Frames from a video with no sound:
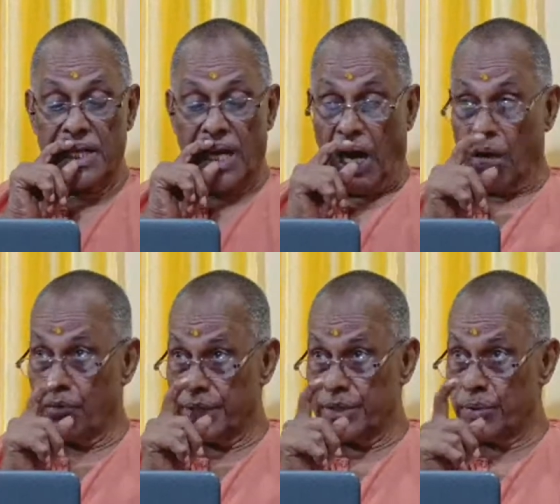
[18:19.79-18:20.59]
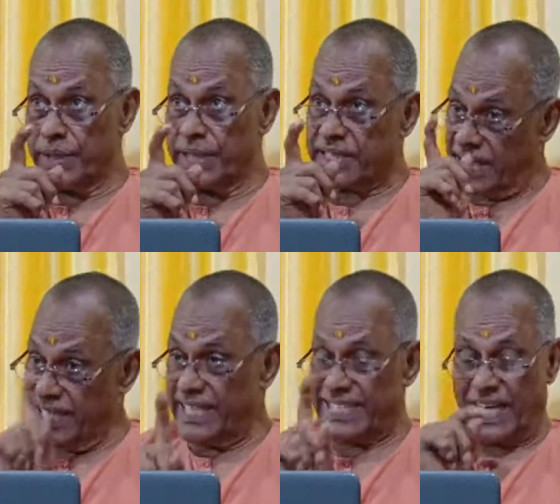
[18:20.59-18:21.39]
However, during
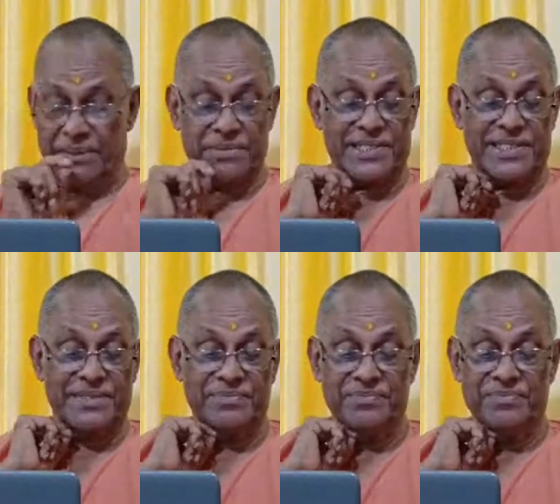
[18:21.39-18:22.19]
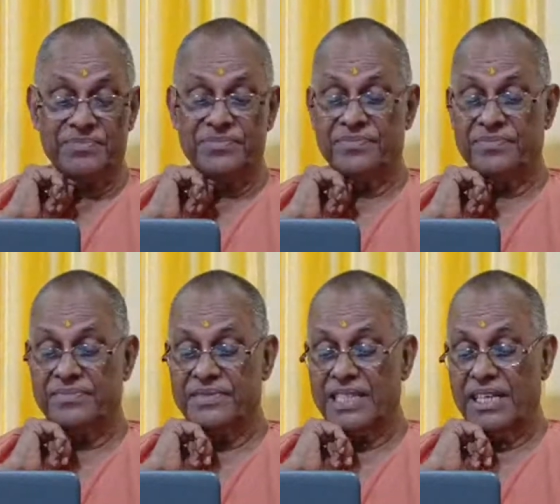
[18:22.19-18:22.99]
trying times,
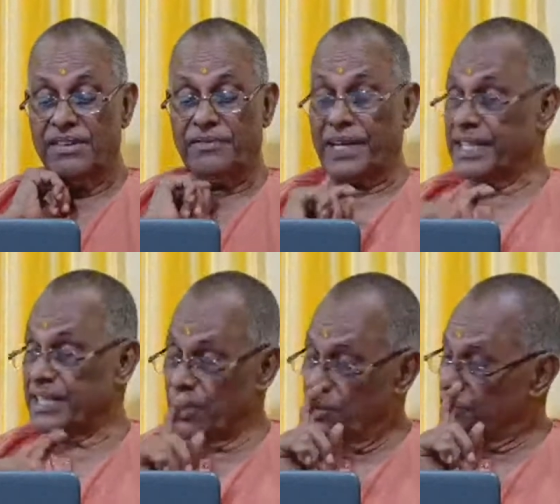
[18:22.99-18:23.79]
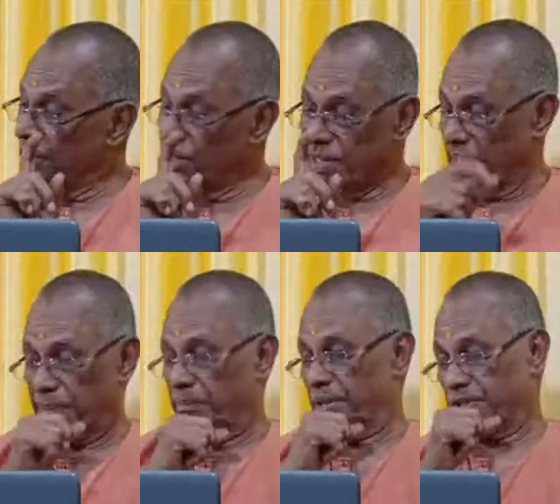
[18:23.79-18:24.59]
faith alone will not
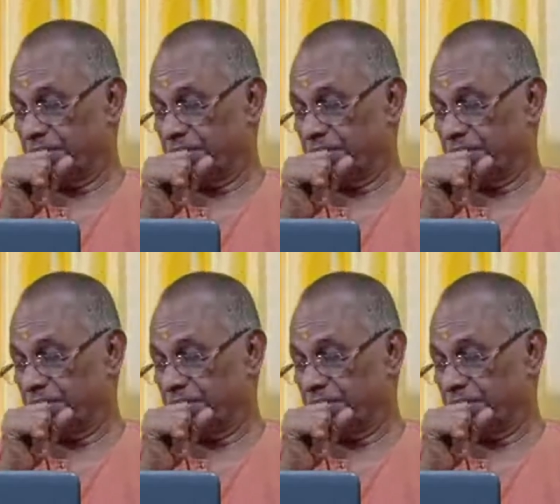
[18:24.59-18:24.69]
help much.